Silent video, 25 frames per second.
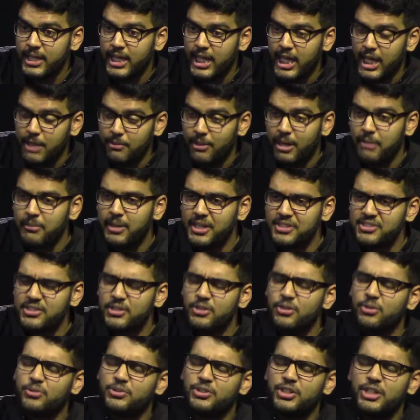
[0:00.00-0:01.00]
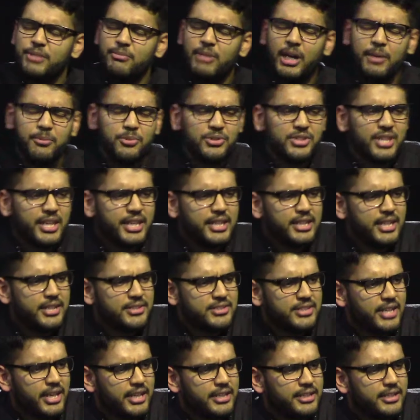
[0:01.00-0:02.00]
Imam Hassan looked to Imam Hussein and
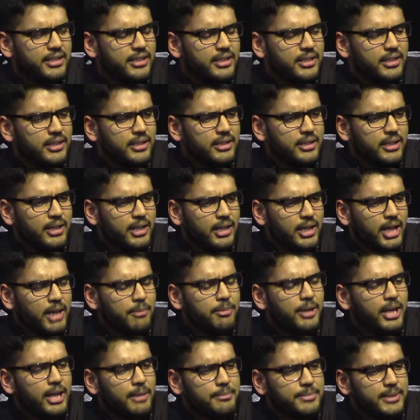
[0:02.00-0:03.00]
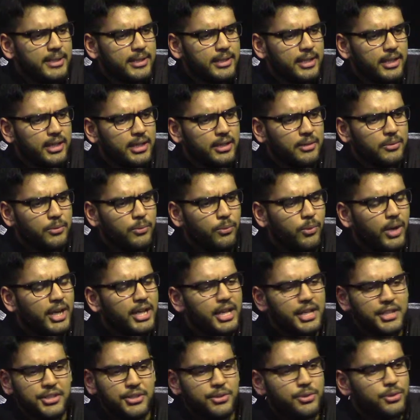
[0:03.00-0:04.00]
said, Aba Abdullah,
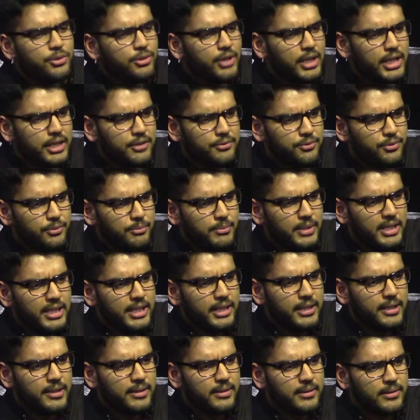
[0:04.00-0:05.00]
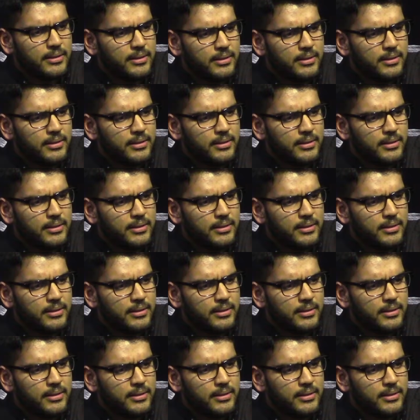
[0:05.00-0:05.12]
why are you crying for me?